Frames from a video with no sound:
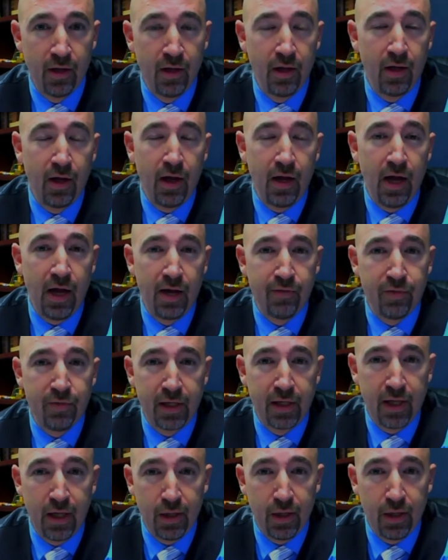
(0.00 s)
have the
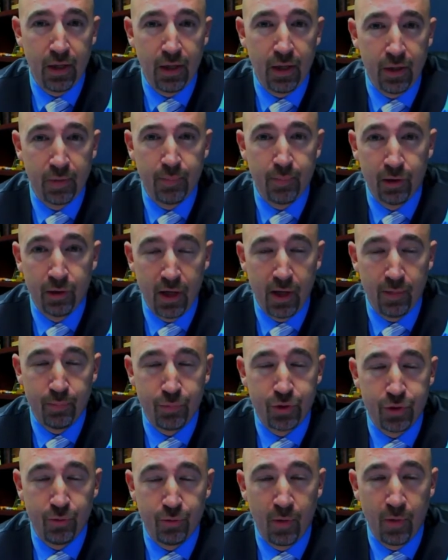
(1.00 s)
case build up
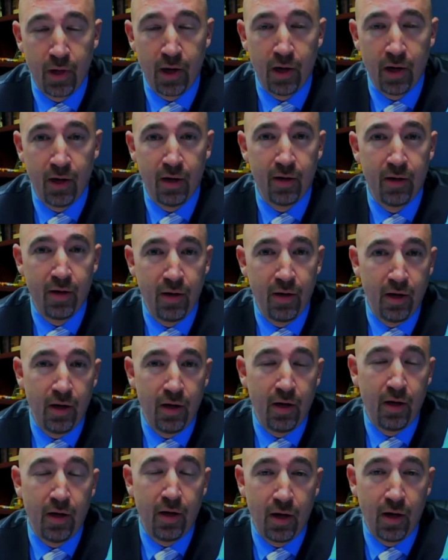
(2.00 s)
to where
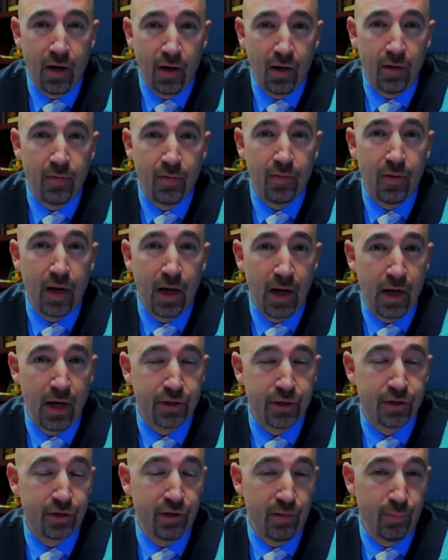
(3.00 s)
I
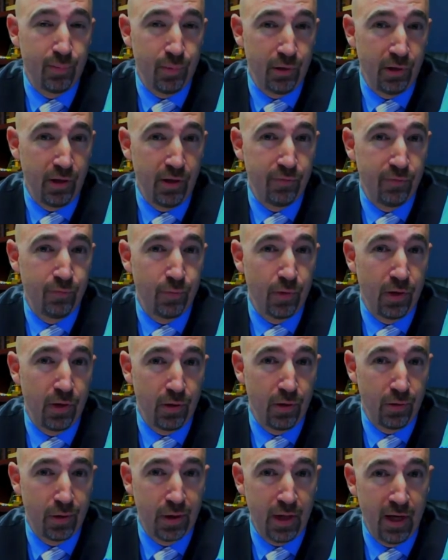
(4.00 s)
actually believed what you're
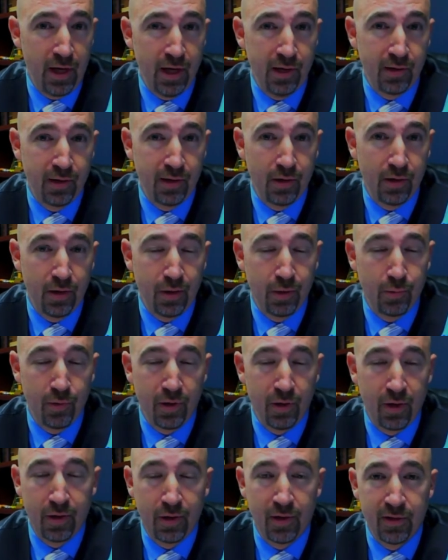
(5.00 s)
saying, that this
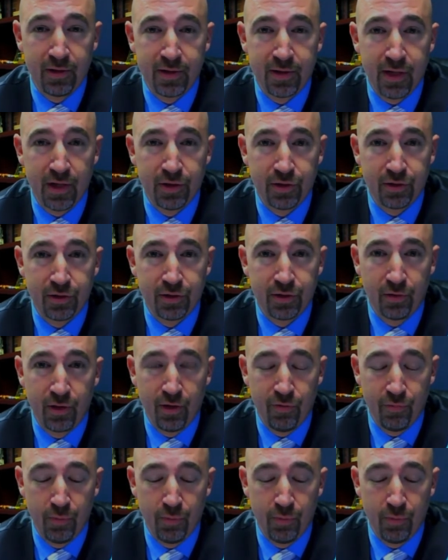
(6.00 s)
was an intentional government